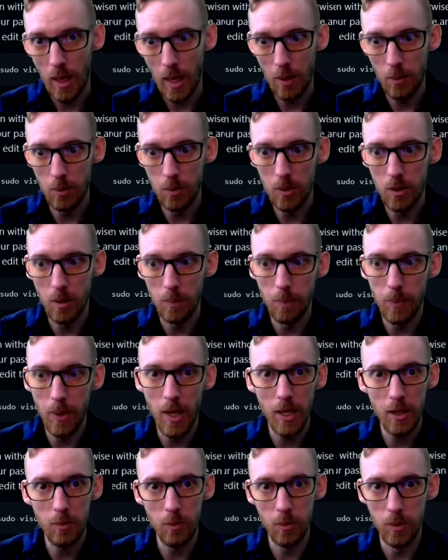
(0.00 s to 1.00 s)
I will cut
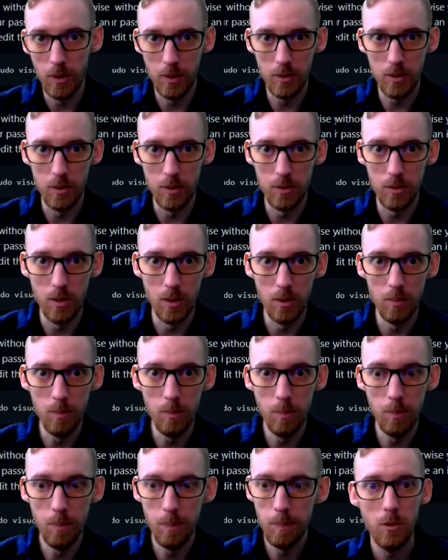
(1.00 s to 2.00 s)
back when this is done.